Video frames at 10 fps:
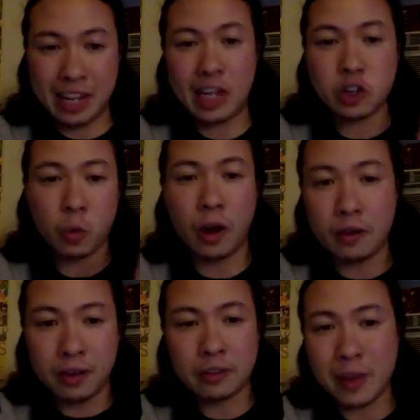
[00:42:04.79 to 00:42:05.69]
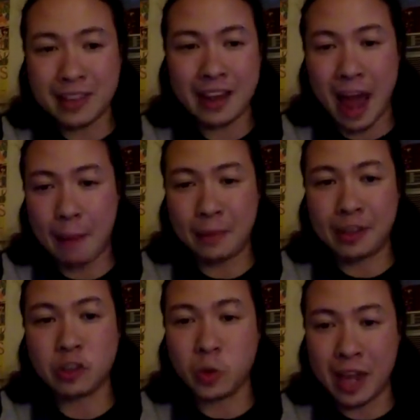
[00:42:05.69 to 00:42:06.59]
Each one of us makes it
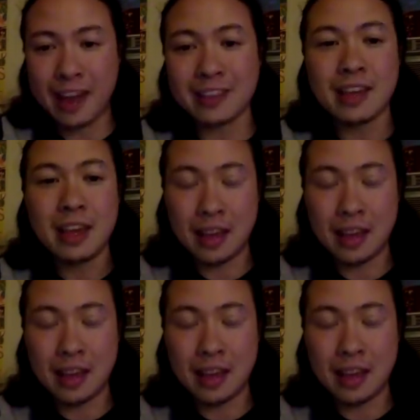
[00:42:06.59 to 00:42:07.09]
happen. So yes,